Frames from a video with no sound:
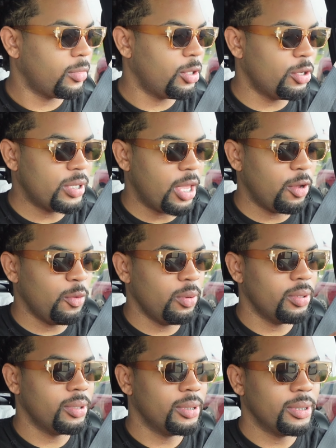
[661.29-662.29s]
You said who?
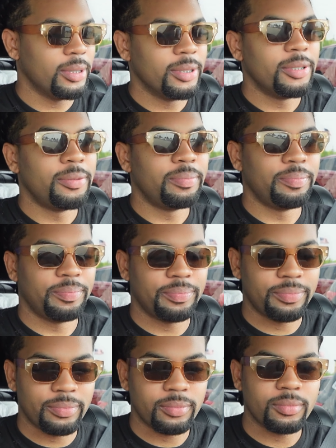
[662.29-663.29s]

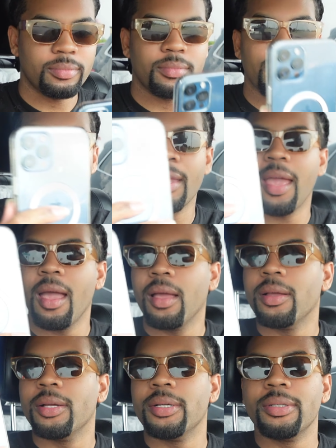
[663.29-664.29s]
I wanted to see if you
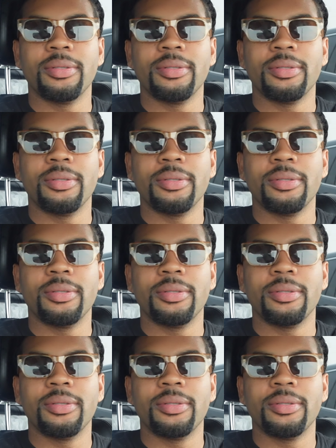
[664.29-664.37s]
were in the